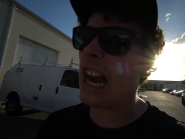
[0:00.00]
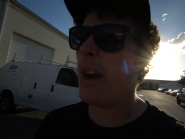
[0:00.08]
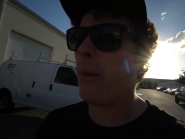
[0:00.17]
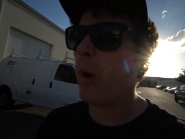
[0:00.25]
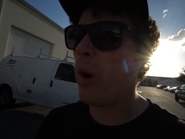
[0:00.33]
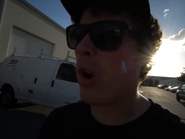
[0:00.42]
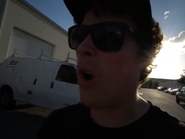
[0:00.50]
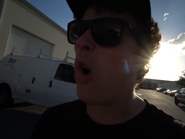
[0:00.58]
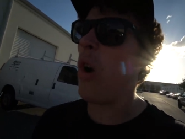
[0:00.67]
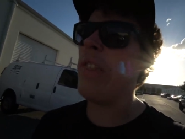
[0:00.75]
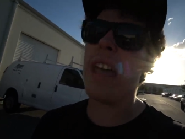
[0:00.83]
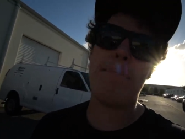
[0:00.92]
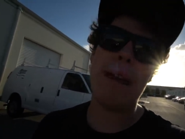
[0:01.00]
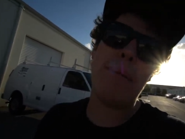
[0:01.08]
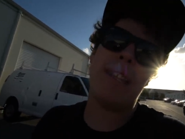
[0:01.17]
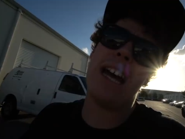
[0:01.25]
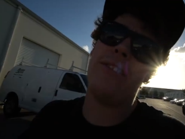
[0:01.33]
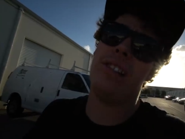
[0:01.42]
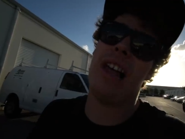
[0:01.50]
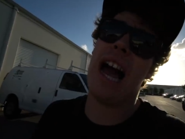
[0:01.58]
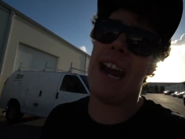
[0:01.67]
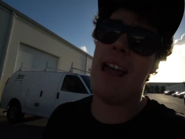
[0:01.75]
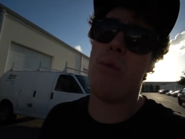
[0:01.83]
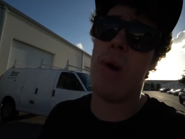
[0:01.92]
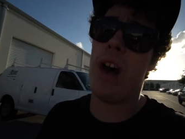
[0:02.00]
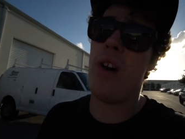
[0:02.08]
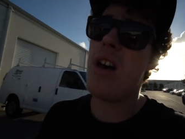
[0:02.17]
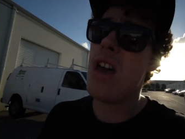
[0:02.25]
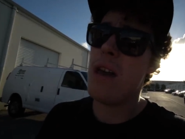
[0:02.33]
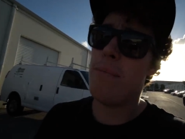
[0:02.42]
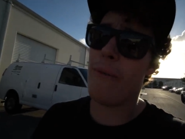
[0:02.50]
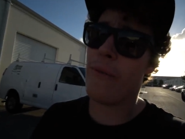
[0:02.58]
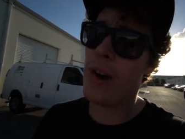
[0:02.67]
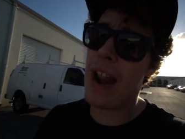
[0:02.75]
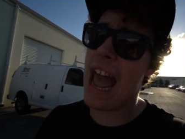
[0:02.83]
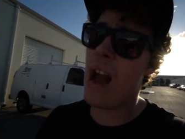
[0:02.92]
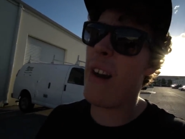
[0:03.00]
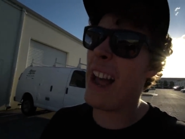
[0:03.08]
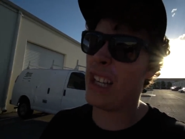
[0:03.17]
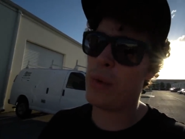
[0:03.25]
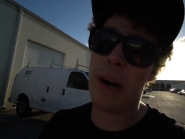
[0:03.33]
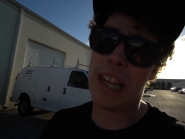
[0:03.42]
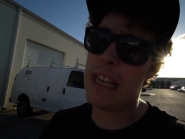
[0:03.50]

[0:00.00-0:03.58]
on it, roll coal, and like maybe down the line I will, but for now, I just wanna